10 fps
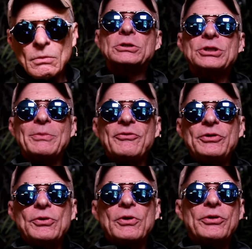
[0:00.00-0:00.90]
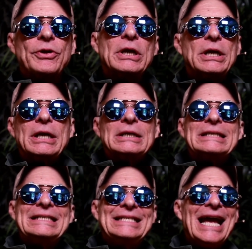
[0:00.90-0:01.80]
Some of you are
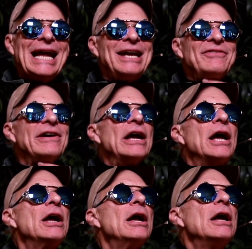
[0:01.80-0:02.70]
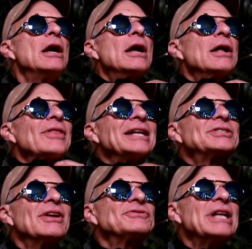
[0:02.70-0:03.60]
thinking, Dave, that
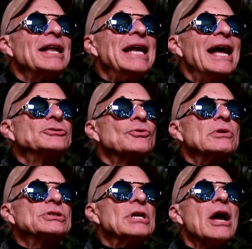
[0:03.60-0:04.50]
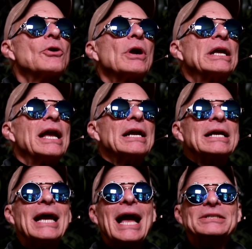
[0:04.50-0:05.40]
stuff's not natural. It's not organic.
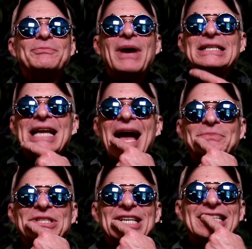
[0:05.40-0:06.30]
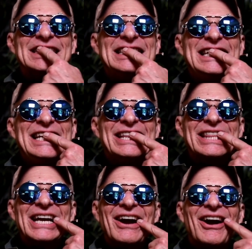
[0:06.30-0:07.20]
Guys, my top six teeth
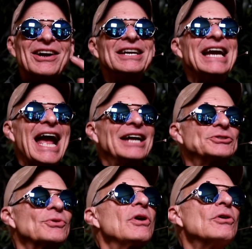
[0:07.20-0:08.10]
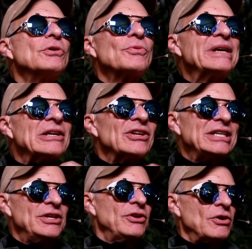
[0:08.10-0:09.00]
aren't natural or real
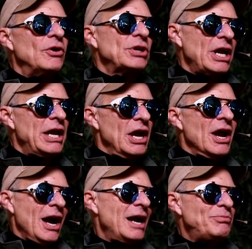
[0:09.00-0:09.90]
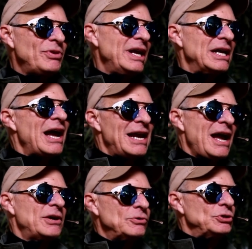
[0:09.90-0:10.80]
either, okay? I plan on
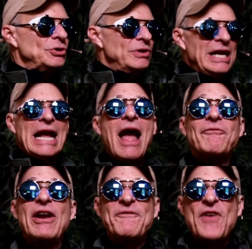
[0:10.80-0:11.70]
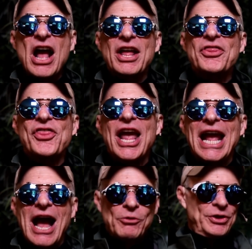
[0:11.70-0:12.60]
auto tuning every fucking thing
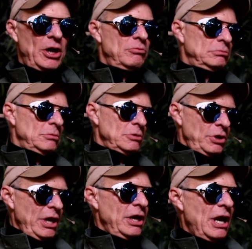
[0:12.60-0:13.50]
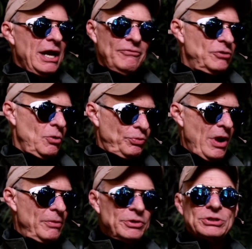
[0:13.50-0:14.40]
out there. Okay, I have no
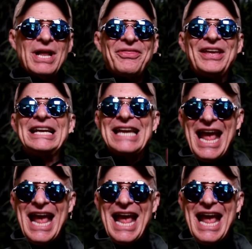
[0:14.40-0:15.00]
problem. There's nothing